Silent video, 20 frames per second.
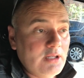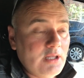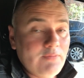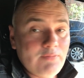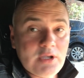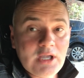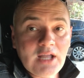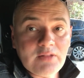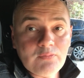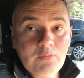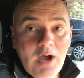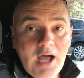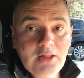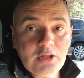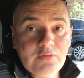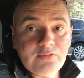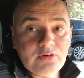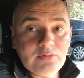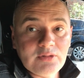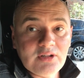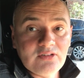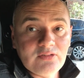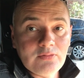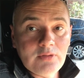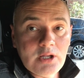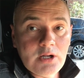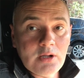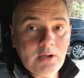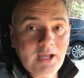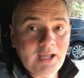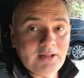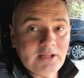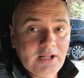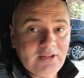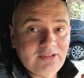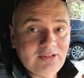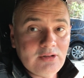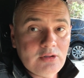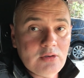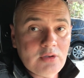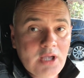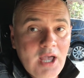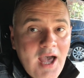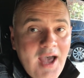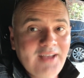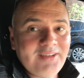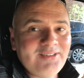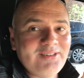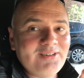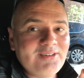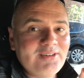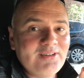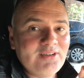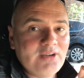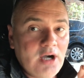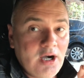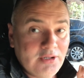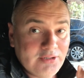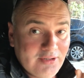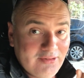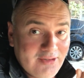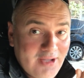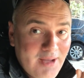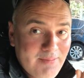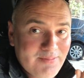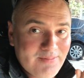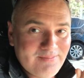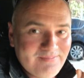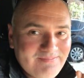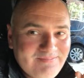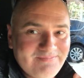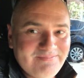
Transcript: if you got value from this video, and I'll see you guys on the top.